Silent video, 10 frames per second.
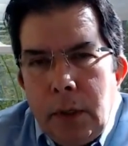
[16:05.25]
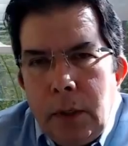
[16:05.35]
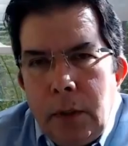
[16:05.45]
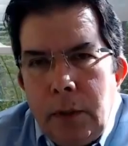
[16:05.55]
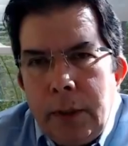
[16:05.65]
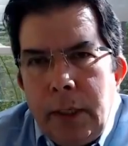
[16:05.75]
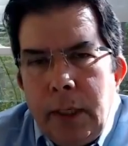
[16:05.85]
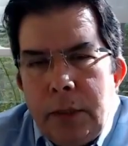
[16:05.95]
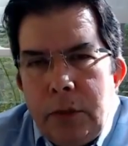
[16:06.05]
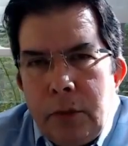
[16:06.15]
looking
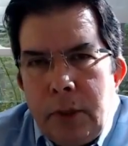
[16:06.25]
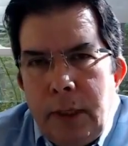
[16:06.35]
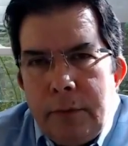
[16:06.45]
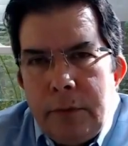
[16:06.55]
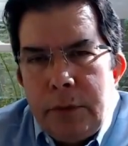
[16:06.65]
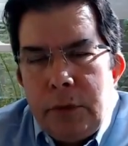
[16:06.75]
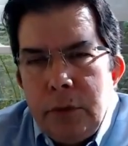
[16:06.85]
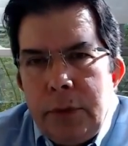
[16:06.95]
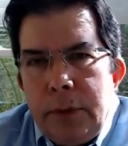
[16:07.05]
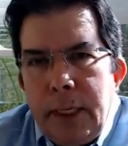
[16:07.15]
at your levels, you're
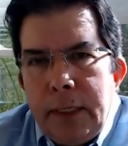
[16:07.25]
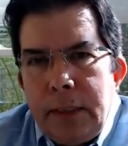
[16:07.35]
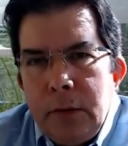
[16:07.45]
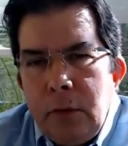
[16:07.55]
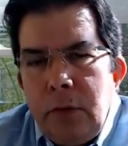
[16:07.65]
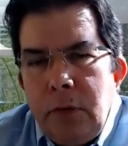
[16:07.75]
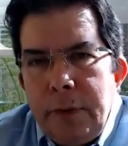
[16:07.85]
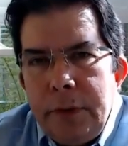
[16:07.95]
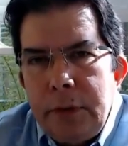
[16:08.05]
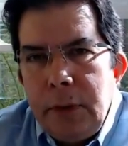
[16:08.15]
at the
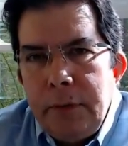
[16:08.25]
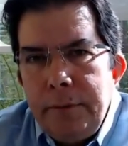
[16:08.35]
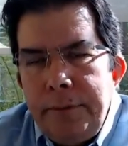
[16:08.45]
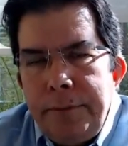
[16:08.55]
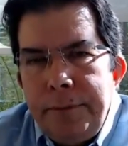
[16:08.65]
equivalent of